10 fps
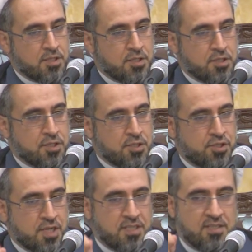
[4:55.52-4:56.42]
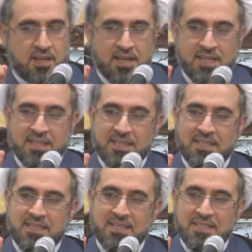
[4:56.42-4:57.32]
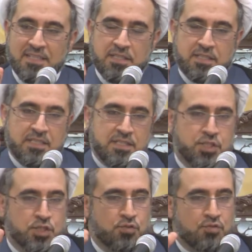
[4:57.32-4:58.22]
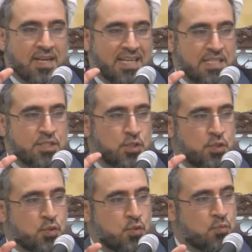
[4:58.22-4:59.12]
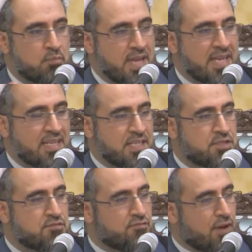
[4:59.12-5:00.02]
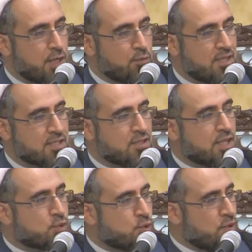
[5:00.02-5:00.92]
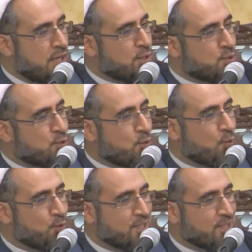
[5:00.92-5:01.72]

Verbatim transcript: Shaitan struggles to make his followers not to enjoy the